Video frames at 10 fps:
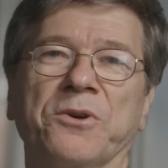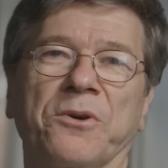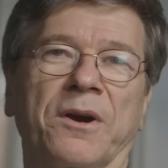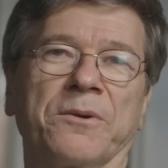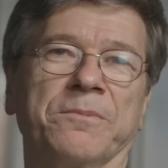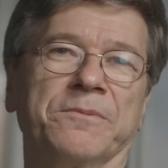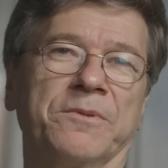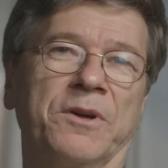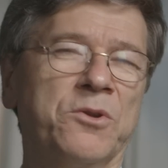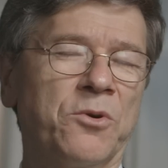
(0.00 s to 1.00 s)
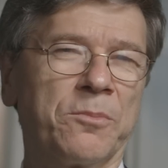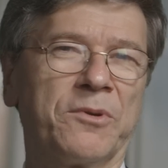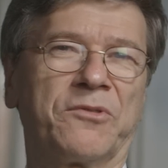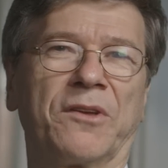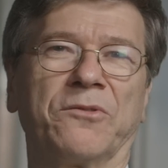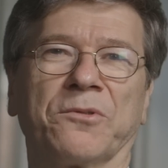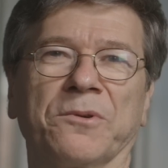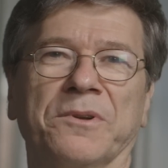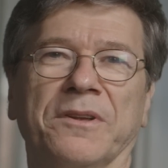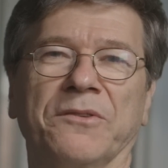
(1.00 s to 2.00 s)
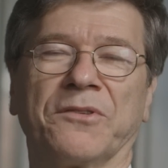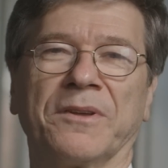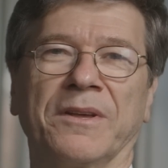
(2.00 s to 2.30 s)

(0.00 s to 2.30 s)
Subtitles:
there are enormous uncertainties.